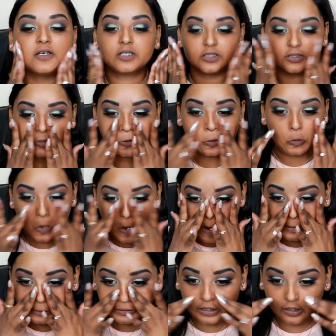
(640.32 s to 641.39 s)
so
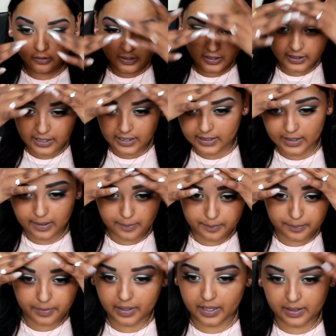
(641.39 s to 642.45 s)
now that I
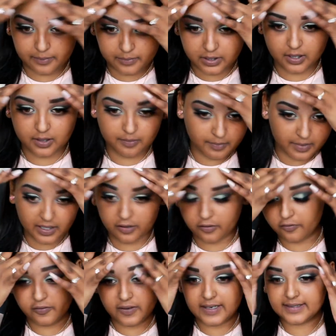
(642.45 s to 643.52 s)
primed my
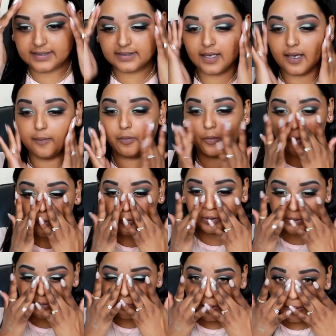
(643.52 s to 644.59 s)
face up
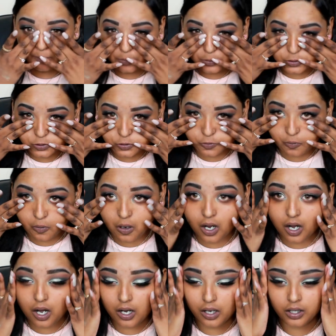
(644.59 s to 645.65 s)
with my
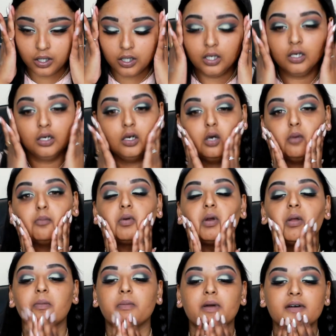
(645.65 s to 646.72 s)
Bourjois
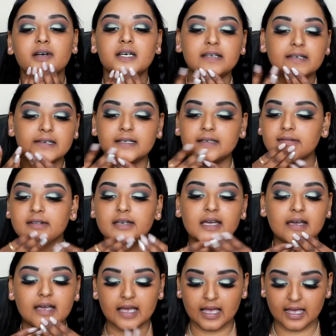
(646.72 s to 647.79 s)
primer
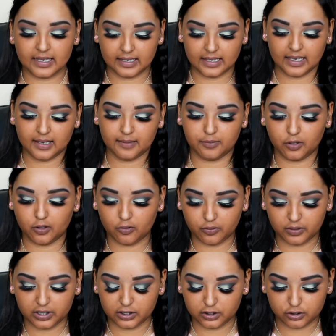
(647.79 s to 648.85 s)
I am
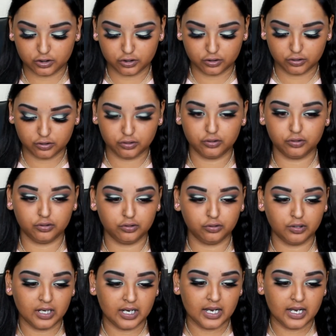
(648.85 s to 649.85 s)
going to